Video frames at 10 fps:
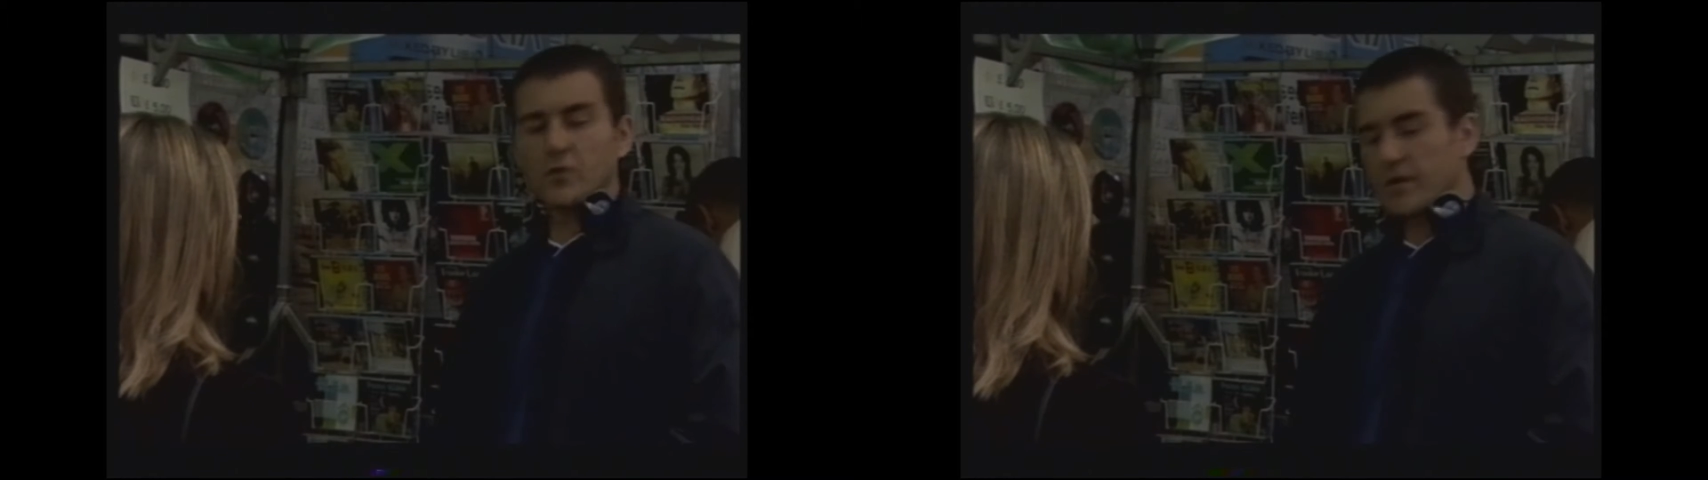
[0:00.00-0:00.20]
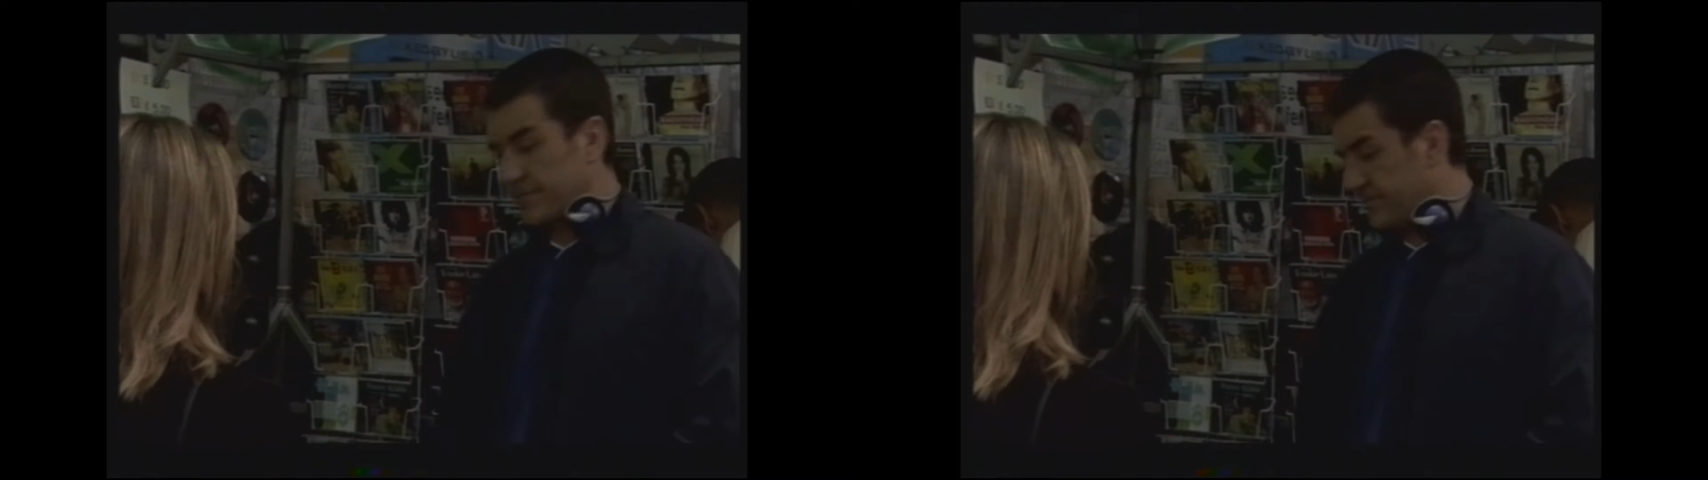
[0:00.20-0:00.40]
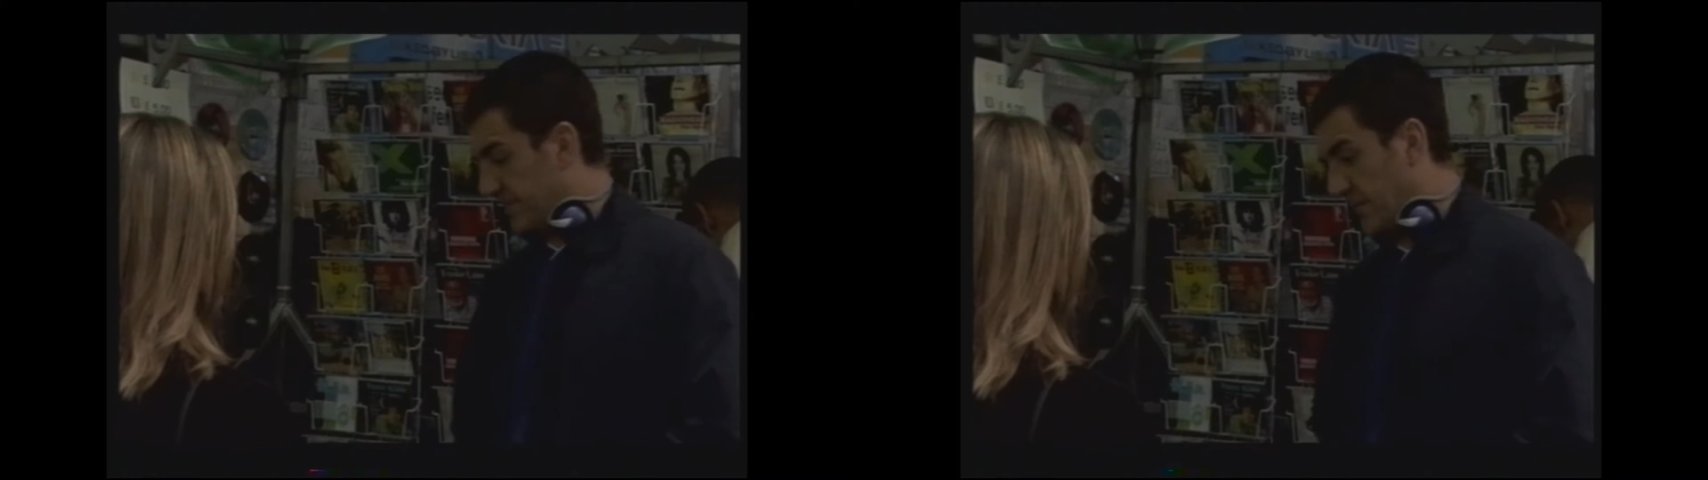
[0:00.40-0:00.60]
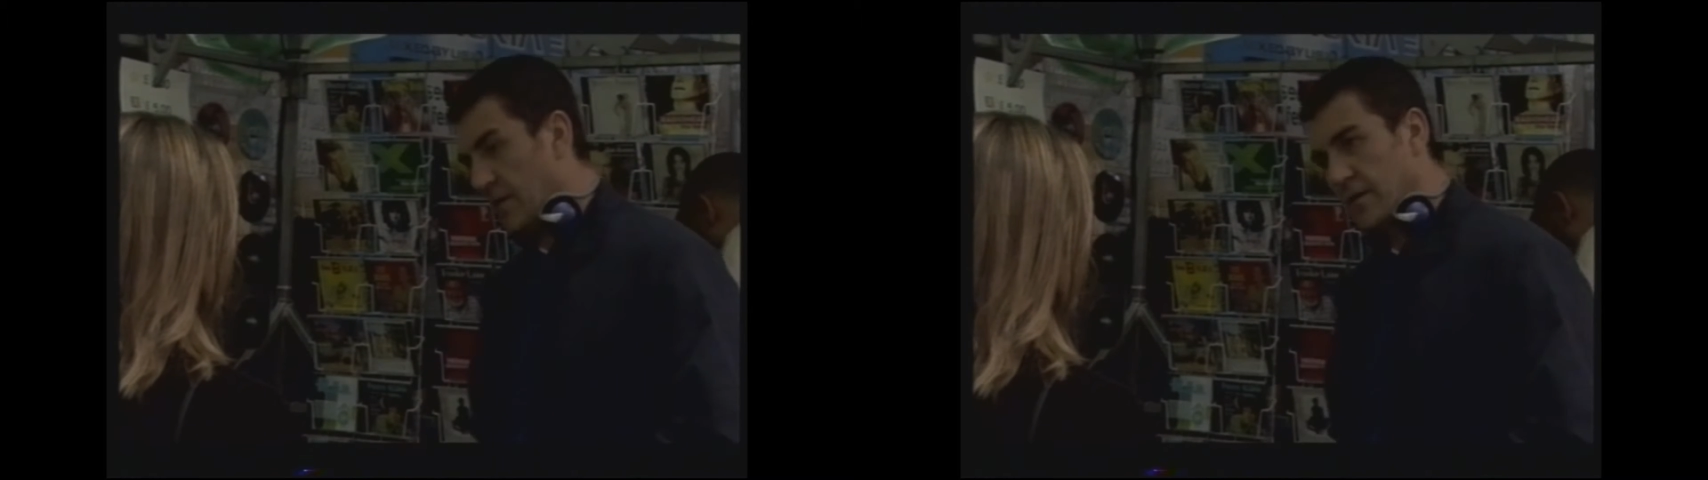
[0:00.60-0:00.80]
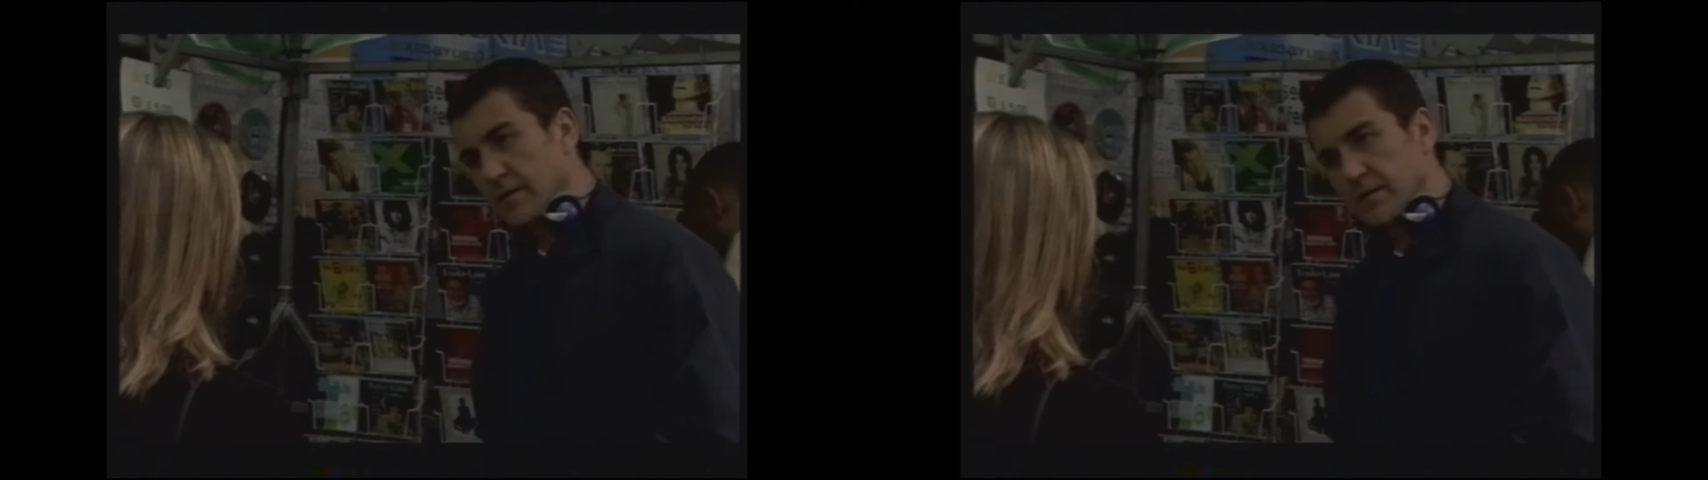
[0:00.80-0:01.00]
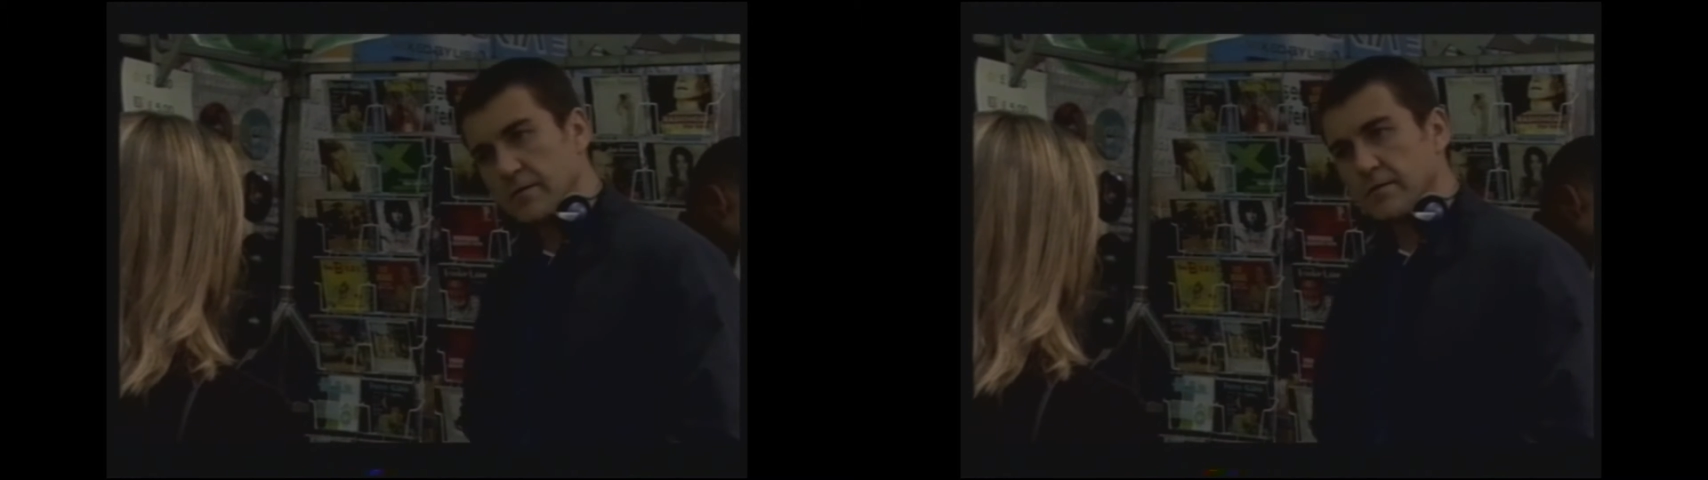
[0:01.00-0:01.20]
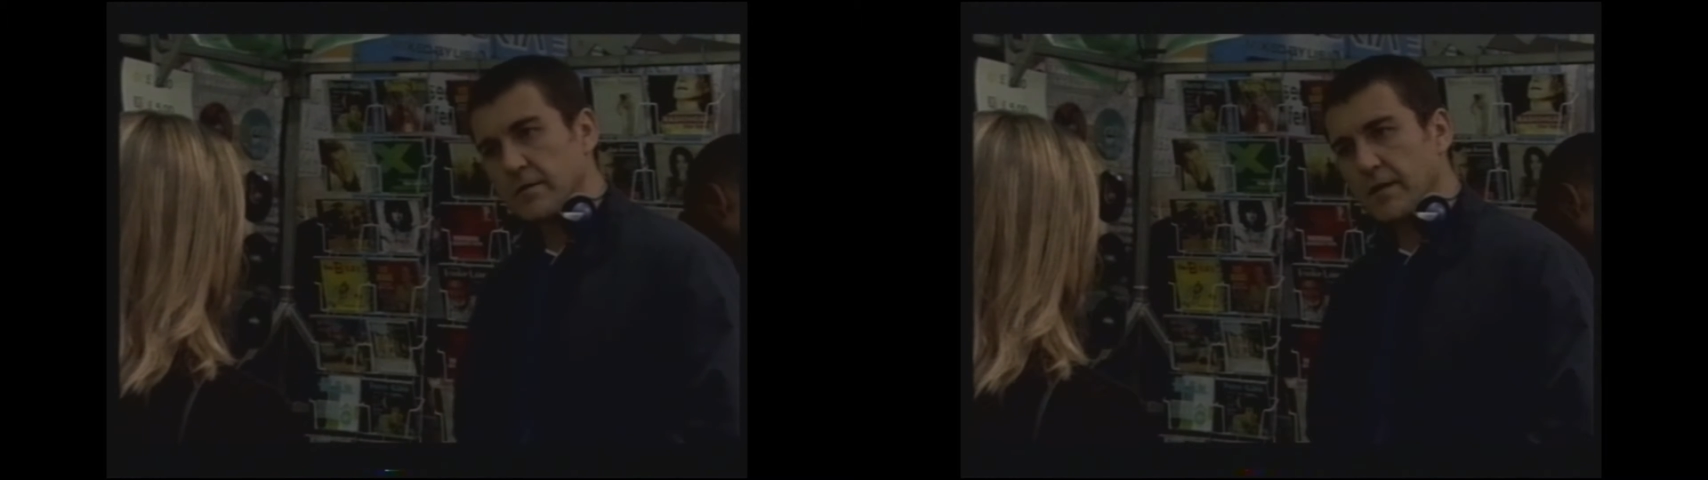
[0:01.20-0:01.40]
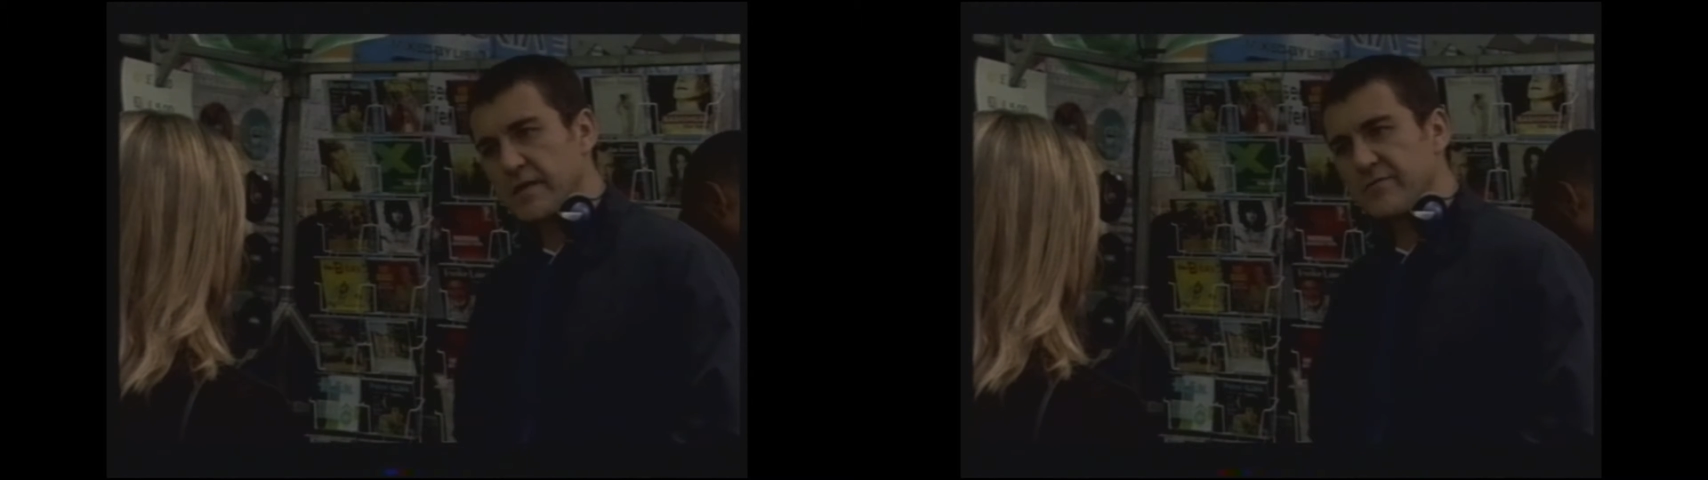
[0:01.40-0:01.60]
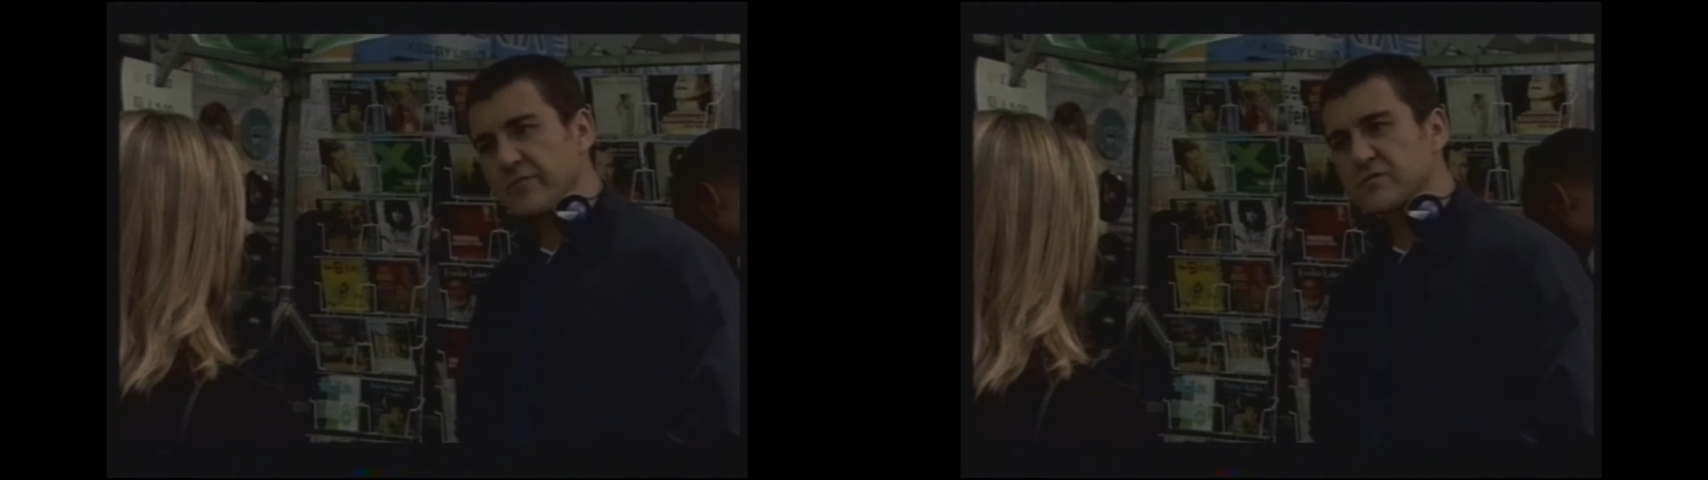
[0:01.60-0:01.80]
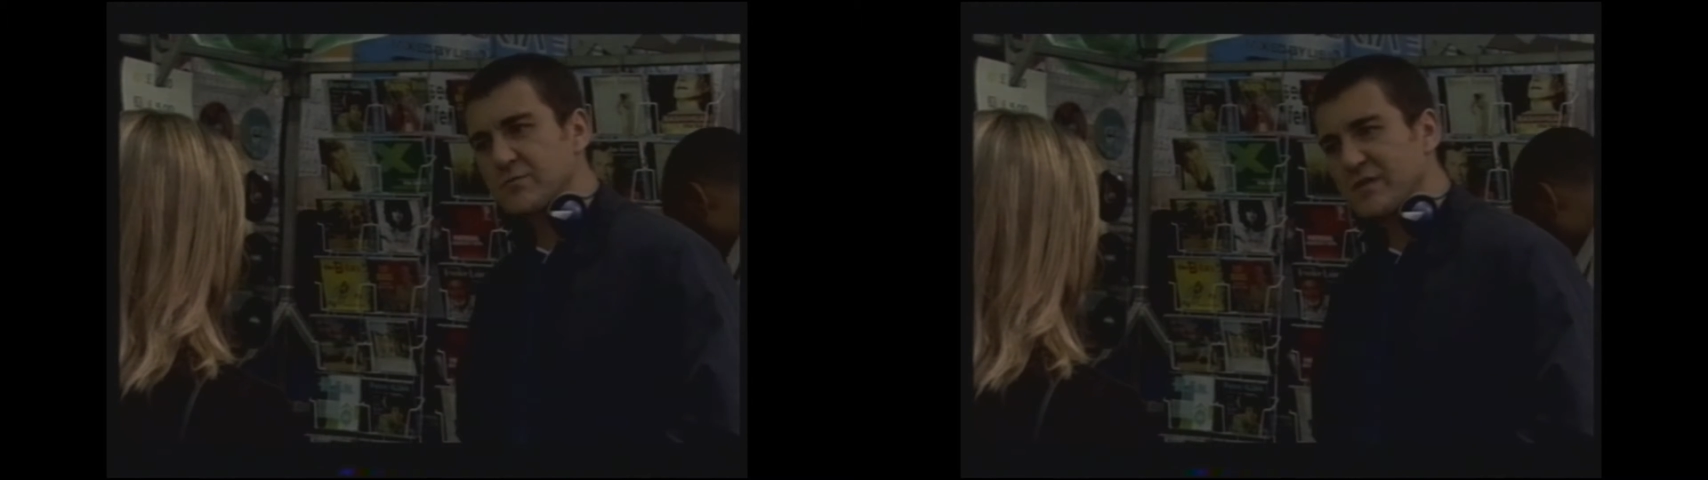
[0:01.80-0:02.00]
right. Anything
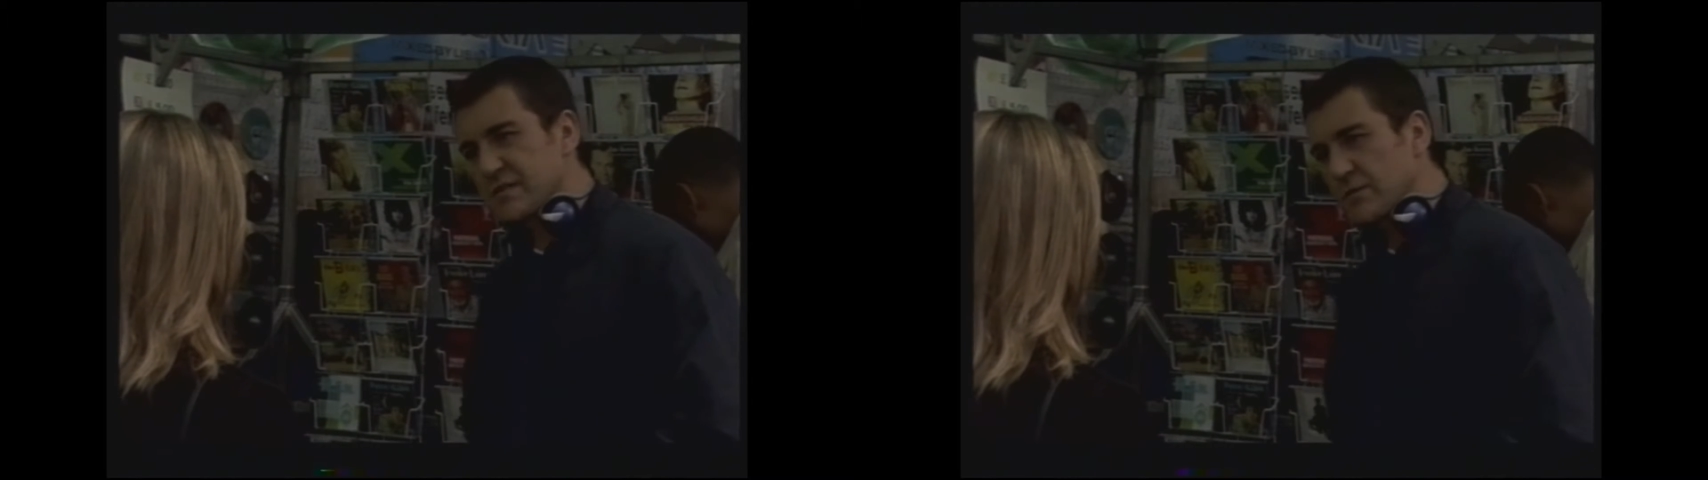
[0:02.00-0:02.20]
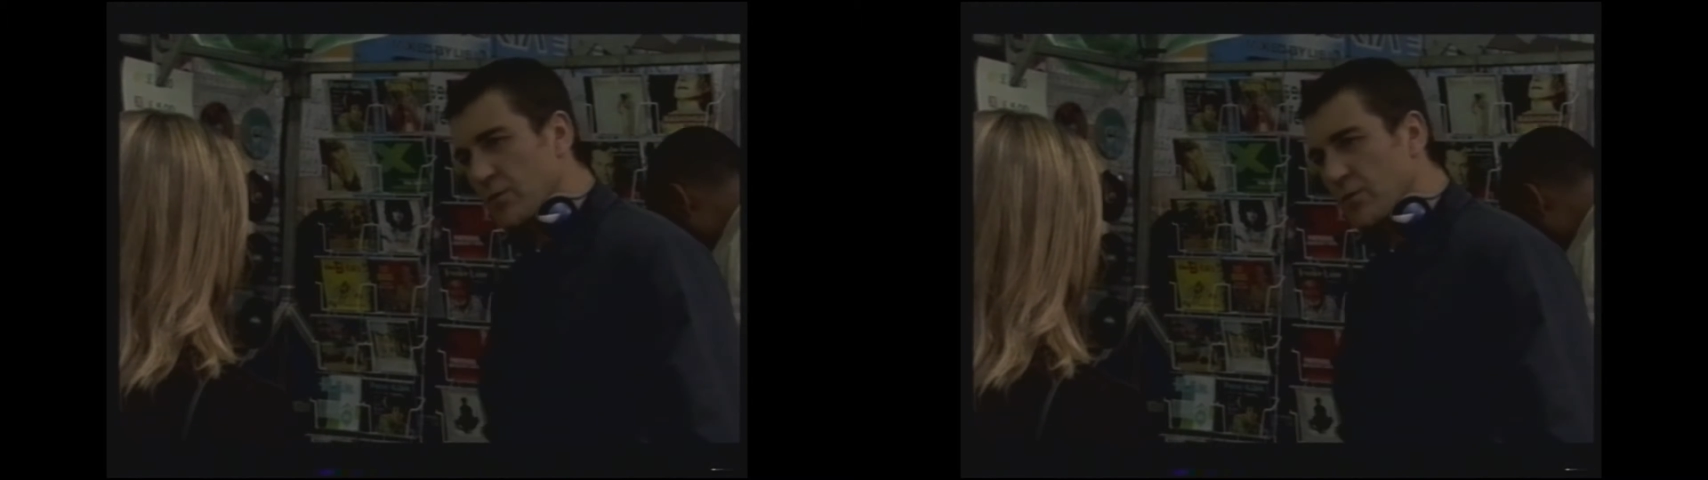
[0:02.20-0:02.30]
for some peace and